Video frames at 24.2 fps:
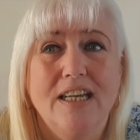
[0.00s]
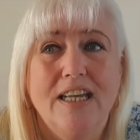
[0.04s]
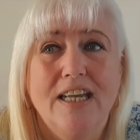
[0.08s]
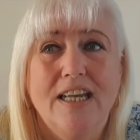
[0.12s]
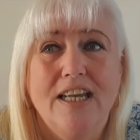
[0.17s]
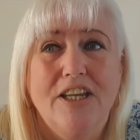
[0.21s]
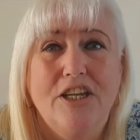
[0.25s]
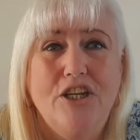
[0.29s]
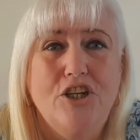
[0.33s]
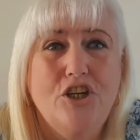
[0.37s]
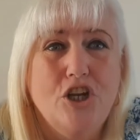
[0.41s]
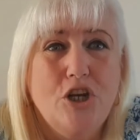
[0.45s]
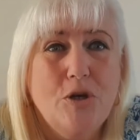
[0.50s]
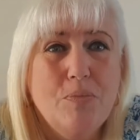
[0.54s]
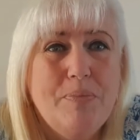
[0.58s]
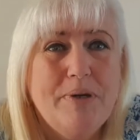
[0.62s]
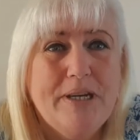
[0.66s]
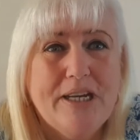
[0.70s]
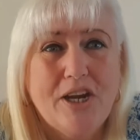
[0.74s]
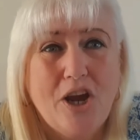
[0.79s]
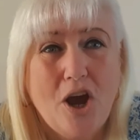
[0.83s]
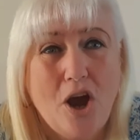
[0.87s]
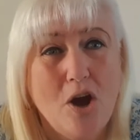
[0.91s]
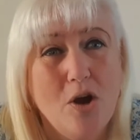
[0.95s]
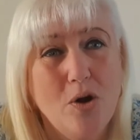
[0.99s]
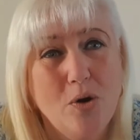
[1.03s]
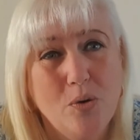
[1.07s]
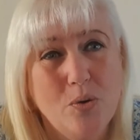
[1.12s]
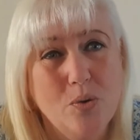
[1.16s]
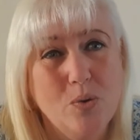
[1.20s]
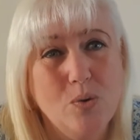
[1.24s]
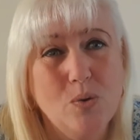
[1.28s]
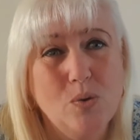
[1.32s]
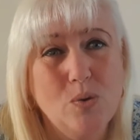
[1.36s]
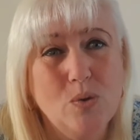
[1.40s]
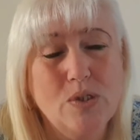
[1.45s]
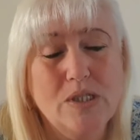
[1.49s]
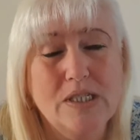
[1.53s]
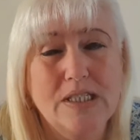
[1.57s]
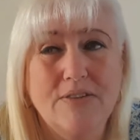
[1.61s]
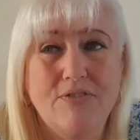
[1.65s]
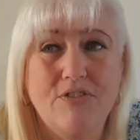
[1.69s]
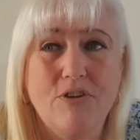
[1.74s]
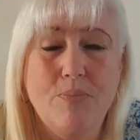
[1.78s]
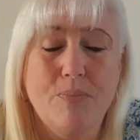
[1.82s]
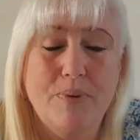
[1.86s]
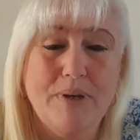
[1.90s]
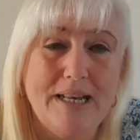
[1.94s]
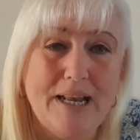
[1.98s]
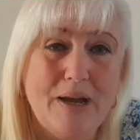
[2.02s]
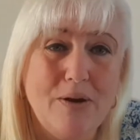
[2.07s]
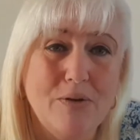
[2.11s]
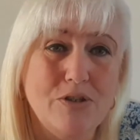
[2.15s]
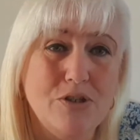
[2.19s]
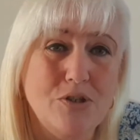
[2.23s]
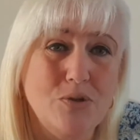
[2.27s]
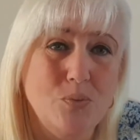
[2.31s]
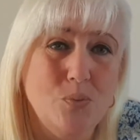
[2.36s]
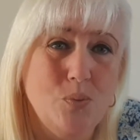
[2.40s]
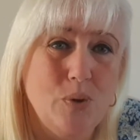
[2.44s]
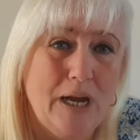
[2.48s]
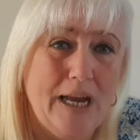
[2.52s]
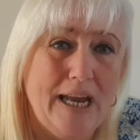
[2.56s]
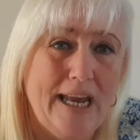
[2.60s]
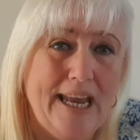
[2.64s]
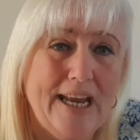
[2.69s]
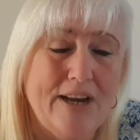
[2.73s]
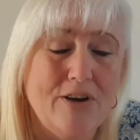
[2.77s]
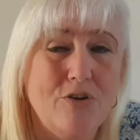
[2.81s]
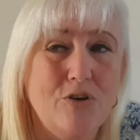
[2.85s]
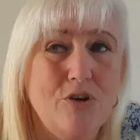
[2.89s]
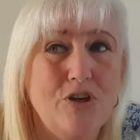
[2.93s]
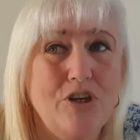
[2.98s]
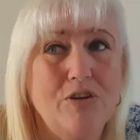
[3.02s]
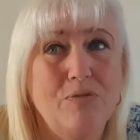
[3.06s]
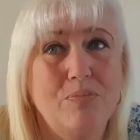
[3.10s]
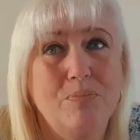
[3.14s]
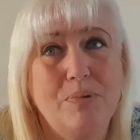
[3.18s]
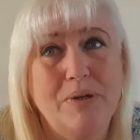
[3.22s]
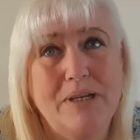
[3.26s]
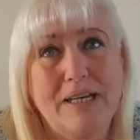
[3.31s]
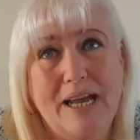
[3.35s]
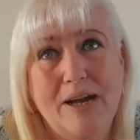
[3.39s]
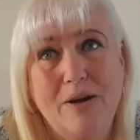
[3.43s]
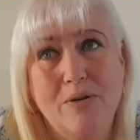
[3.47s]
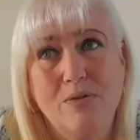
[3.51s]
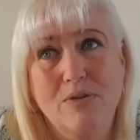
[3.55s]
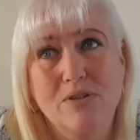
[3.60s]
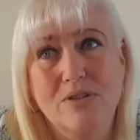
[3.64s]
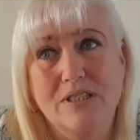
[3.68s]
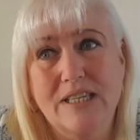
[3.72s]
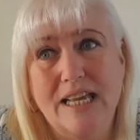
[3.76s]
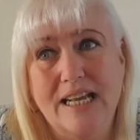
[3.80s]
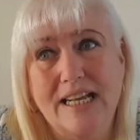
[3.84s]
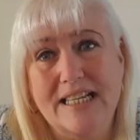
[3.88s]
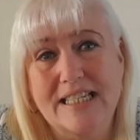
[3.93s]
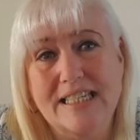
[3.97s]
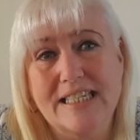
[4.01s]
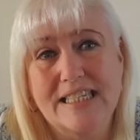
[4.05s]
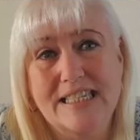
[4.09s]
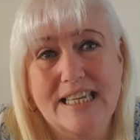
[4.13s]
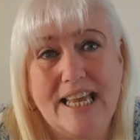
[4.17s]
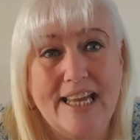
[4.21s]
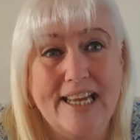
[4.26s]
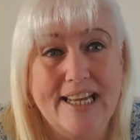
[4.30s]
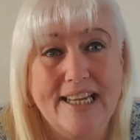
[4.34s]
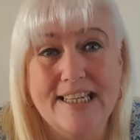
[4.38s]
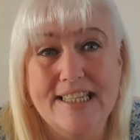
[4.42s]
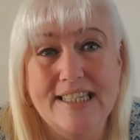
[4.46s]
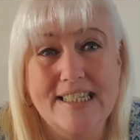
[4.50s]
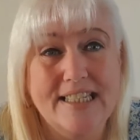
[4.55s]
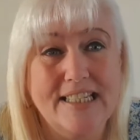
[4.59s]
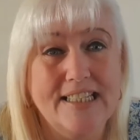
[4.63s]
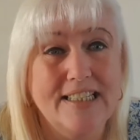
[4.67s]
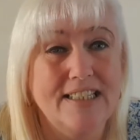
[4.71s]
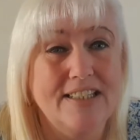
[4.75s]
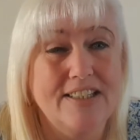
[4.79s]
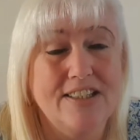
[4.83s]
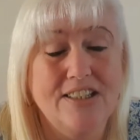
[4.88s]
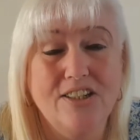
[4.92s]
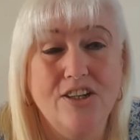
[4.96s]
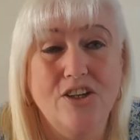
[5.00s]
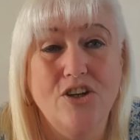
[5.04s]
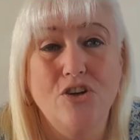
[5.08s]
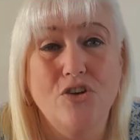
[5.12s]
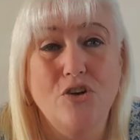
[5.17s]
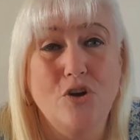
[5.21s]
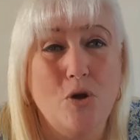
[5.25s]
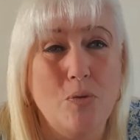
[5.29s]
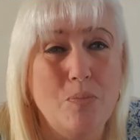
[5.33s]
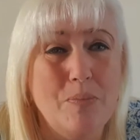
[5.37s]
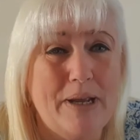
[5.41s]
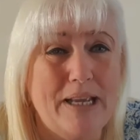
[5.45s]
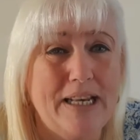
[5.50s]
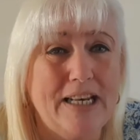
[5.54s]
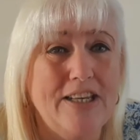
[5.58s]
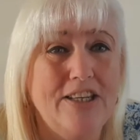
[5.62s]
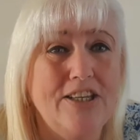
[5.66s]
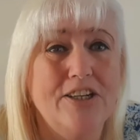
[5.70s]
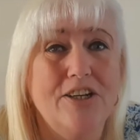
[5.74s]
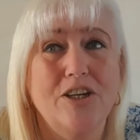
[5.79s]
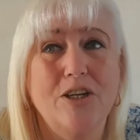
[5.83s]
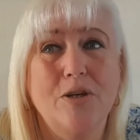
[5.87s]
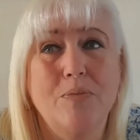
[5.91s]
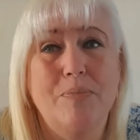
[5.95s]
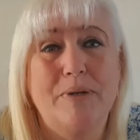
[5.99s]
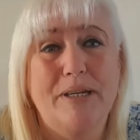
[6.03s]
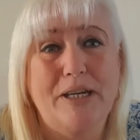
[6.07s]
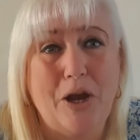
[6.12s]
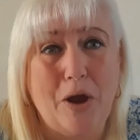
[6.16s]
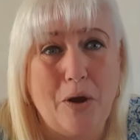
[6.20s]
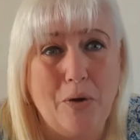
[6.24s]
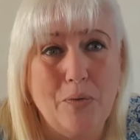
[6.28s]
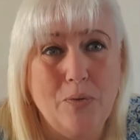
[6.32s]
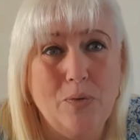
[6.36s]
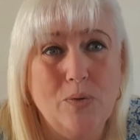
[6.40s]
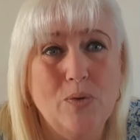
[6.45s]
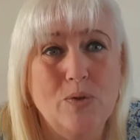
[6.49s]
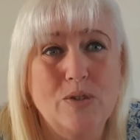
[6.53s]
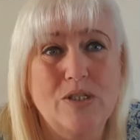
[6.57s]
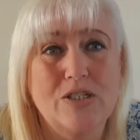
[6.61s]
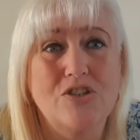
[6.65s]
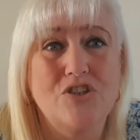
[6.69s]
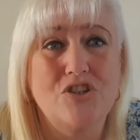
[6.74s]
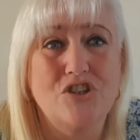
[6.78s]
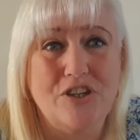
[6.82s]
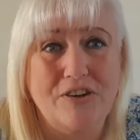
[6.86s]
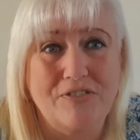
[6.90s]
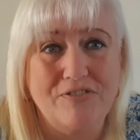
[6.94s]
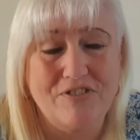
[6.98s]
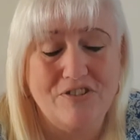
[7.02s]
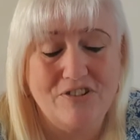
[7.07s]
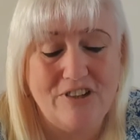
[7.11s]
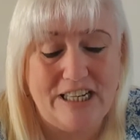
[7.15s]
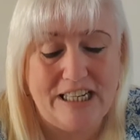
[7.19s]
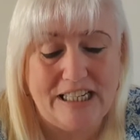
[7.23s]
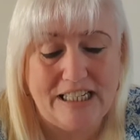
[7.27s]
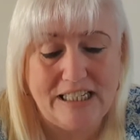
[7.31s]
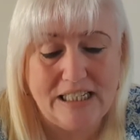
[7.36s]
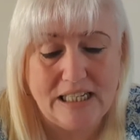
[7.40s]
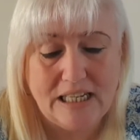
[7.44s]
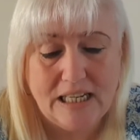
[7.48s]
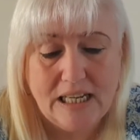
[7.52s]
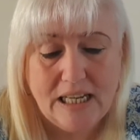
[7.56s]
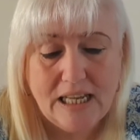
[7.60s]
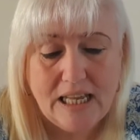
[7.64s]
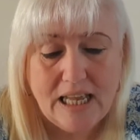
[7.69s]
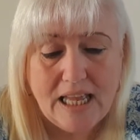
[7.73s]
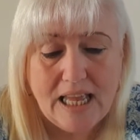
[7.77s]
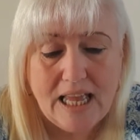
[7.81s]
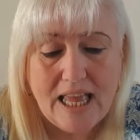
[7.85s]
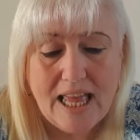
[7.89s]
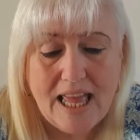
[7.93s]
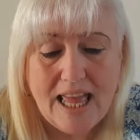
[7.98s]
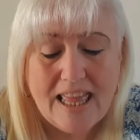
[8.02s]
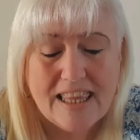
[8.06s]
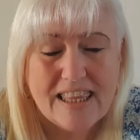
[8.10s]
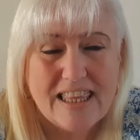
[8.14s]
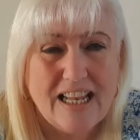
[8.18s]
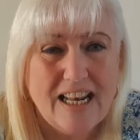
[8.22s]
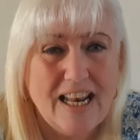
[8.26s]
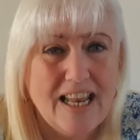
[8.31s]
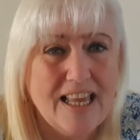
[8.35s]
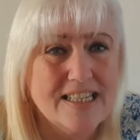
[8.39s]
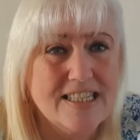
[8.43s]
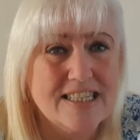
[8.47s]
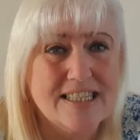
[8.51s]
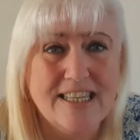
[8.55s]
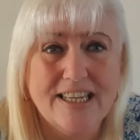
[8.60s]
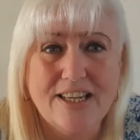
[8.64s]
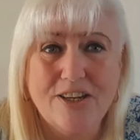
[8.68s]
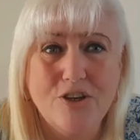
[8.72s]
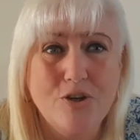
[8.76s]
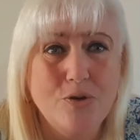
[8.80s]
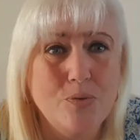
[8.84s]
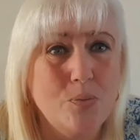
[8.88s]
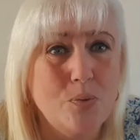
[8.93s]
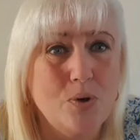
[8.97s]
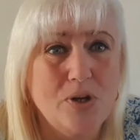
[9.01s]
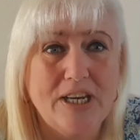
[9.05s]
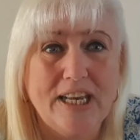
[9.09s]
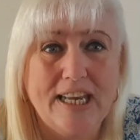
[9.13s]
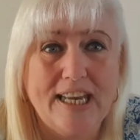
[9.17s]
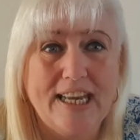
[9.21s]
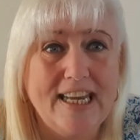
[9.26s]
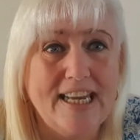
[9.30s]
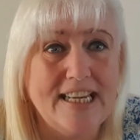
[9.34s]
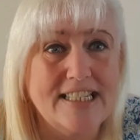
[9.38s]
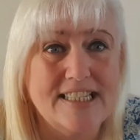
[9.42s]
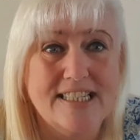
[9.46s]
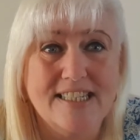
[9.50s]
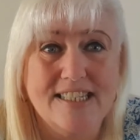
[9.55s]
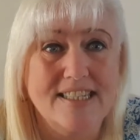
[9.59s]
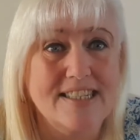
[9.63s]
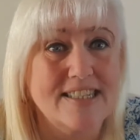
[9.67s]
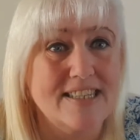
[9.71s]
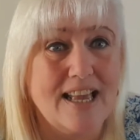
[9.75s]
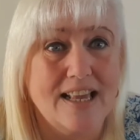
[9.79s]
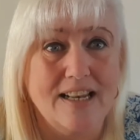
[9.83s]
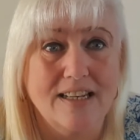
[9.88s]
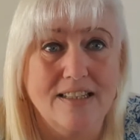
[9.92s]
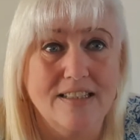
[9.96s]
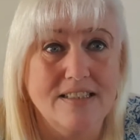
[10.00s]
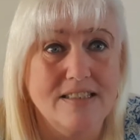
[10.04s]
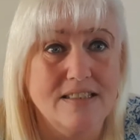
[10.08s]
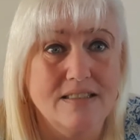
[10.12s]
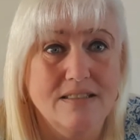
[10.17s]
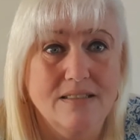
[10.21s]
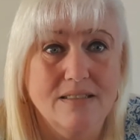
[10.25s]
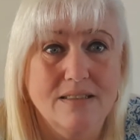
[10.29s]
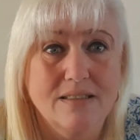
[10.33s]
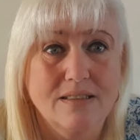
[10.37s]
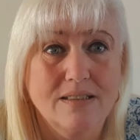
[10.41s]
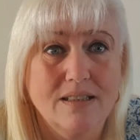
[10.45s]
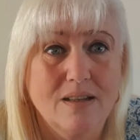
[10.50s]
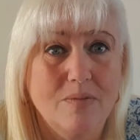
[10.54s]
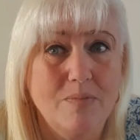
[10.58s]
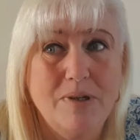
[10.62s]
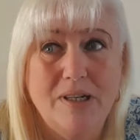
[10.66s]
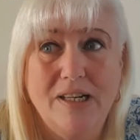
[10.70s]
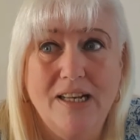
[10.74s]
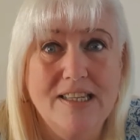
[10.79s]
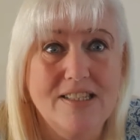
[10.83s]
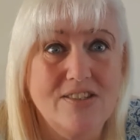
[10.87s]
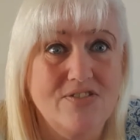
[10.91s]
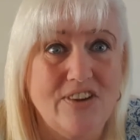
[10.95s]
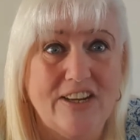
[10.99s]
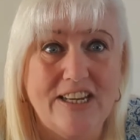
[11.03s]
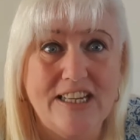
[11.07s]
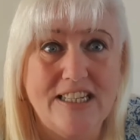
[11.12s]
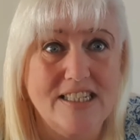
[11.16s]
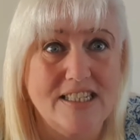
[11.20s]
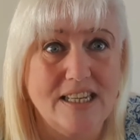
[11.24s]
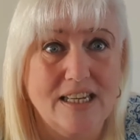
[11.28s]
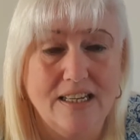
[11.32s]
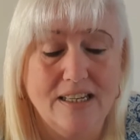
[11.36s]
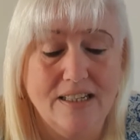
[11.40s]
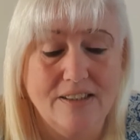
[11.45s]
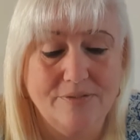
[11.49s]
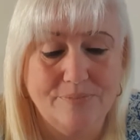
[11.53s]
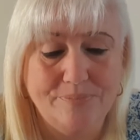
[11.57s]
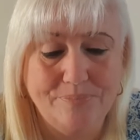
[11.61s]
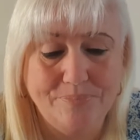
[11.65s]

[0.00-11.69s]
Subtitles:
you're going to be cold, and if you've been out to work or you've been out exercising, then you're going to come in and you're going to be cold and shivering. The last thing you want to eat is a salad. I mean, let's face it.